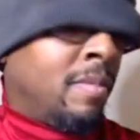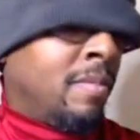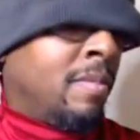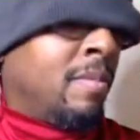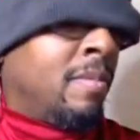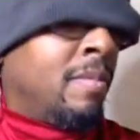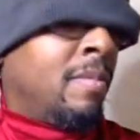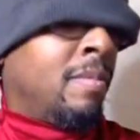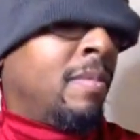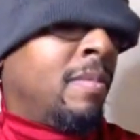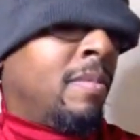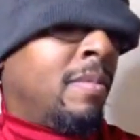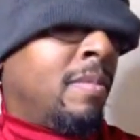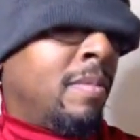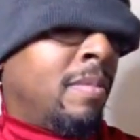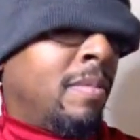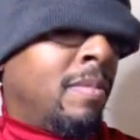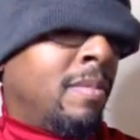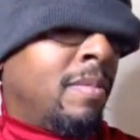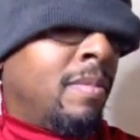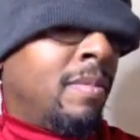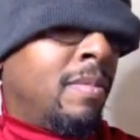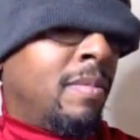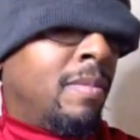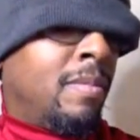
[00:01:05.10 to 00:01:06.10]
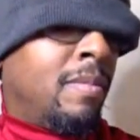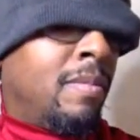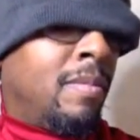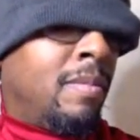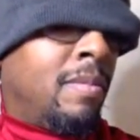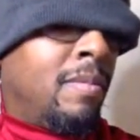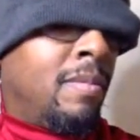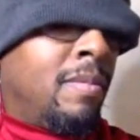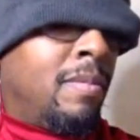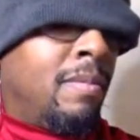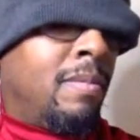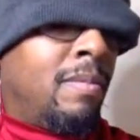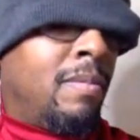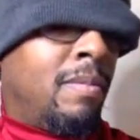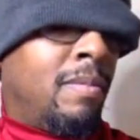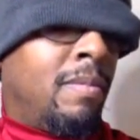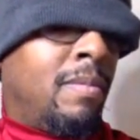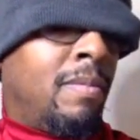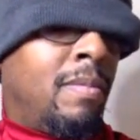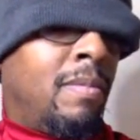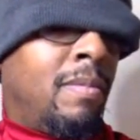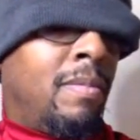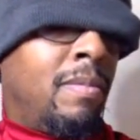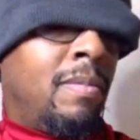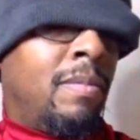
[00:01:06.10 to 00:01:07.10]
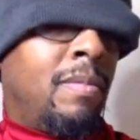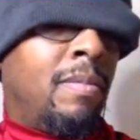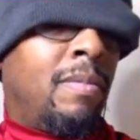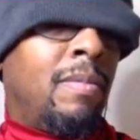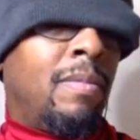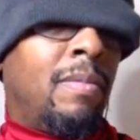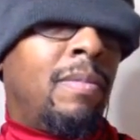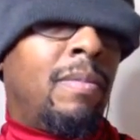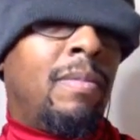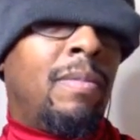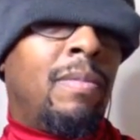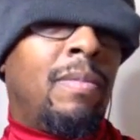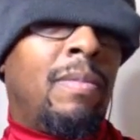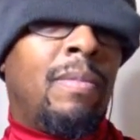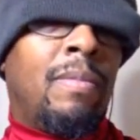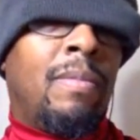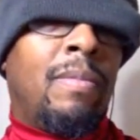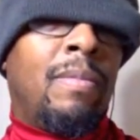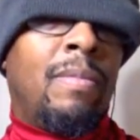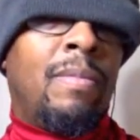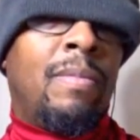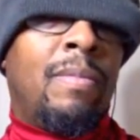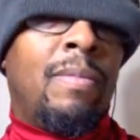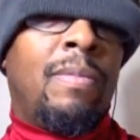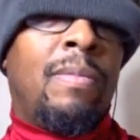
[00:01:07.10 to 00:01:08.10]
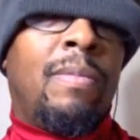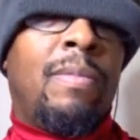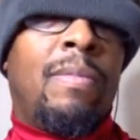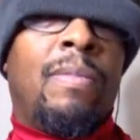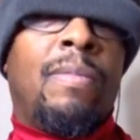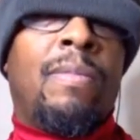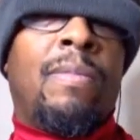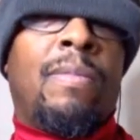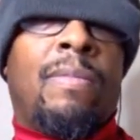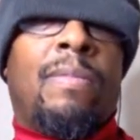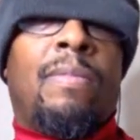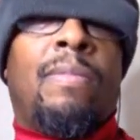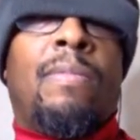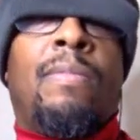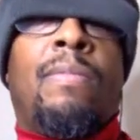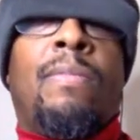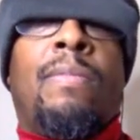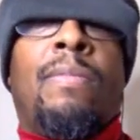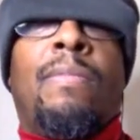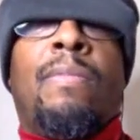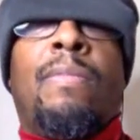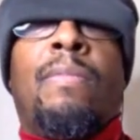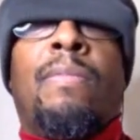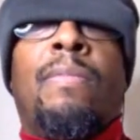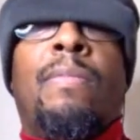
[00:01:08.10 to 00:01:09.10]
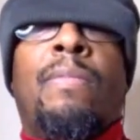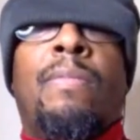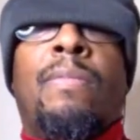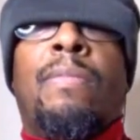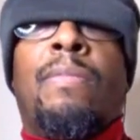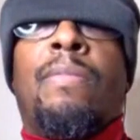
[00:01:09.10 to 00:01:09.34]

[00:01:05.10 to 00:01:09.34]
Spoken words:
(silent)